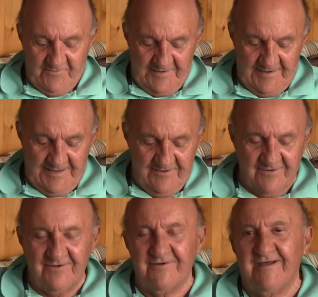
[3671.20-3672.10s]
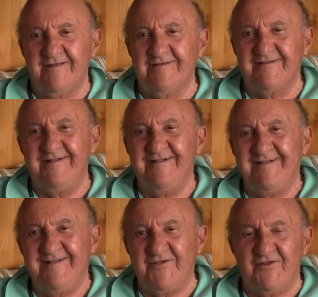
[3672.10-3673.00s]
Well, I don't know. I, you
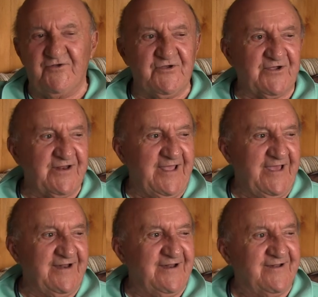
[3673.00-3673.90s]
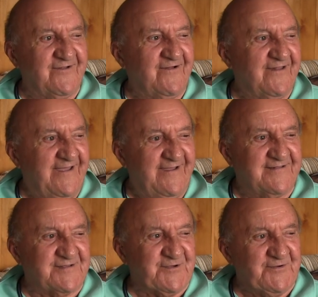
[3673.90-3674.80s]
know, you're going to edit it and all
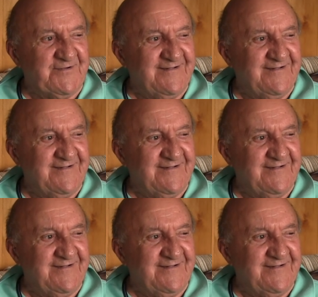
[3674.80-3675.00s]
that, so.